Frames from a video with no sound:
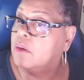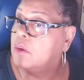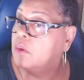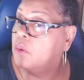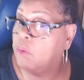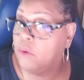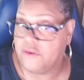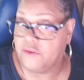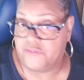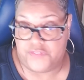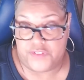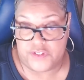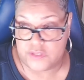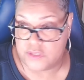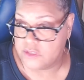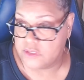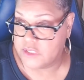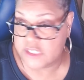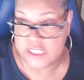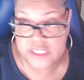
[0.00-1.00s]
or if
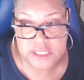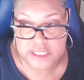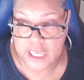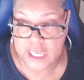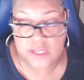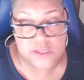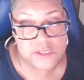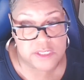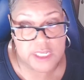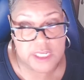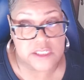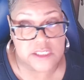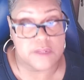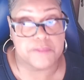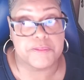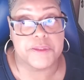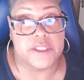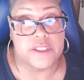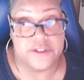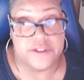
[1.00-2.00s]
this sounds like
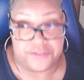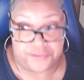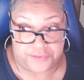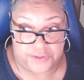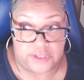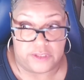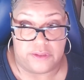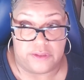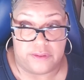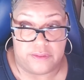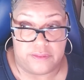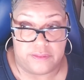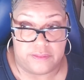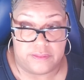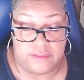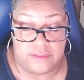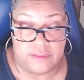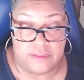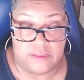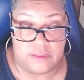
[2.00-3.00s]
something different.
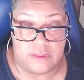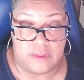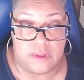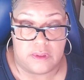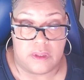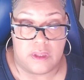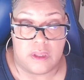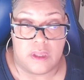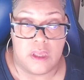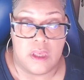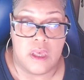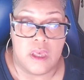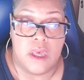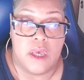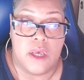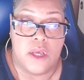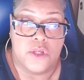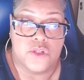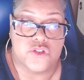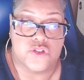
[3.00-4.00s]

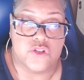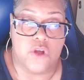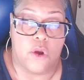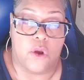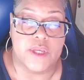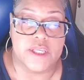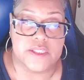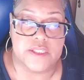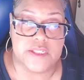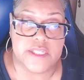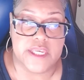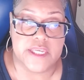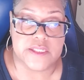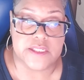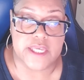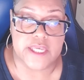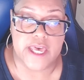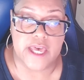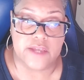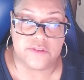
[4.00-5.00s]
So it says
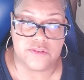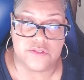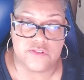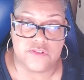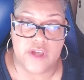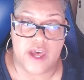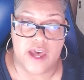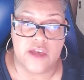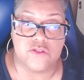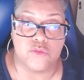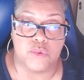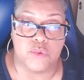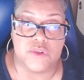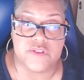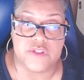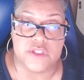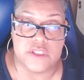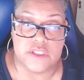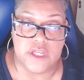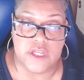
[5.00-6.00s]
the exercise was
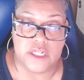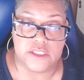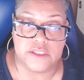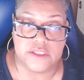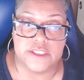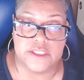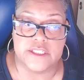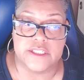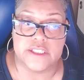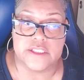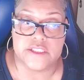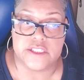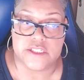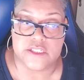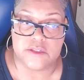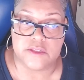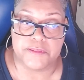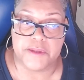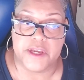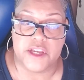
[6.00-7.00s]
conducted in
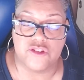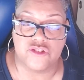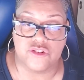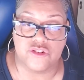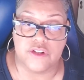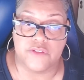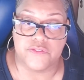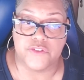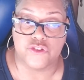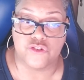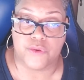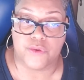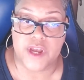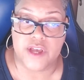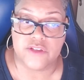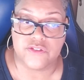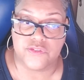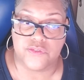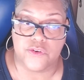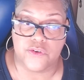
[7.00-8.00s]
anticipation of the
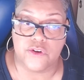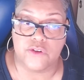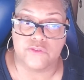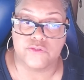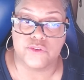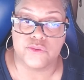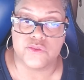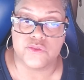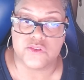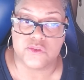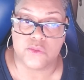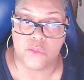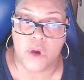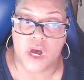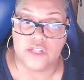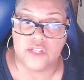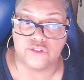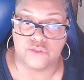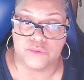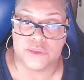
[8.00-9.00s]
transfer of two
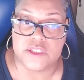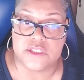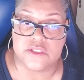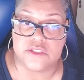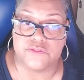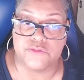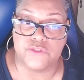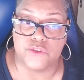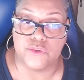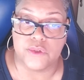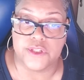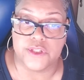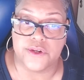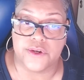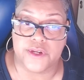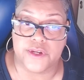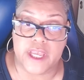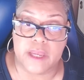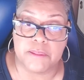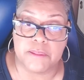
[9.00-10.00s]
squadrons of
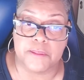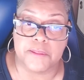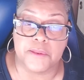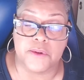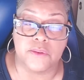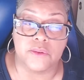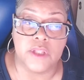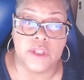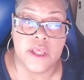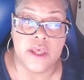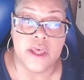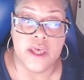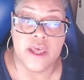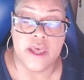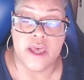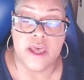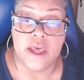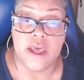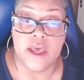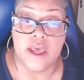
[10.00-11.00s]
nuclear-capable
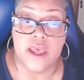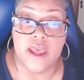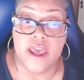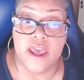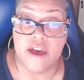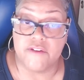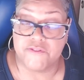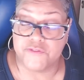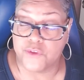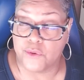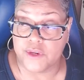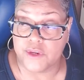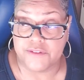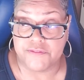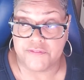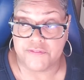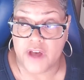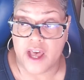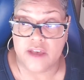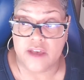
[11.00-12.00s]

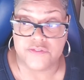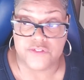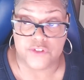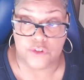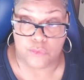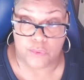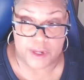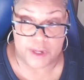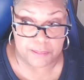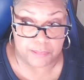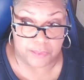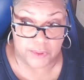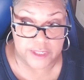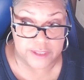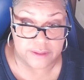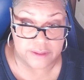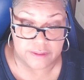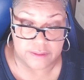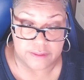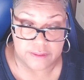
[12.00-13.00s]
F-35s to Great
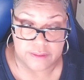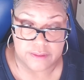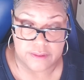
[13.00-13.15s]
Britain.